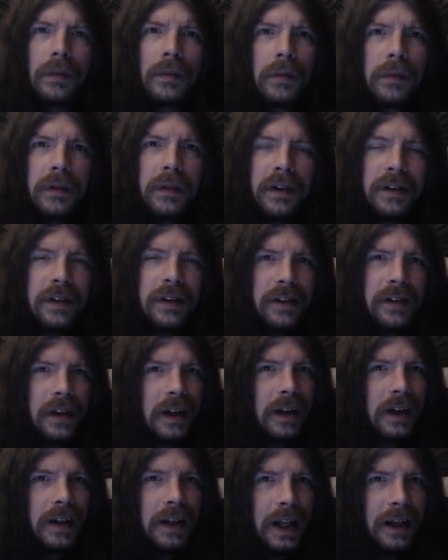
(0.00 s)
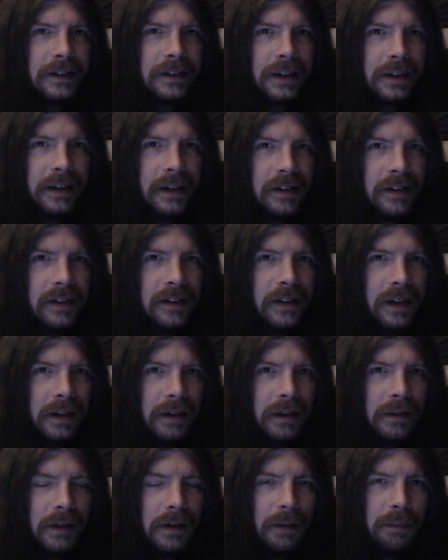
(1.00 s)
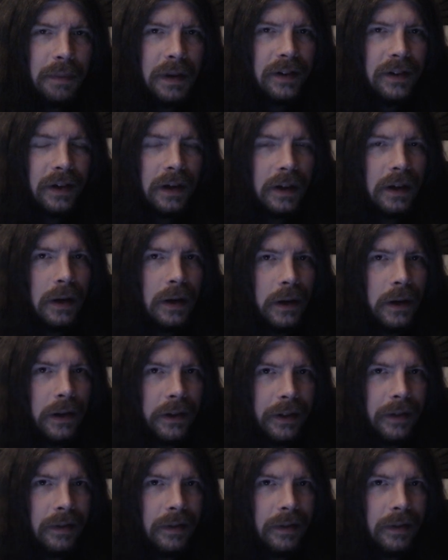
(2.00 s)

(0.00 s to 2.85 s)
This isn't a closet. This is like a piece of cloth.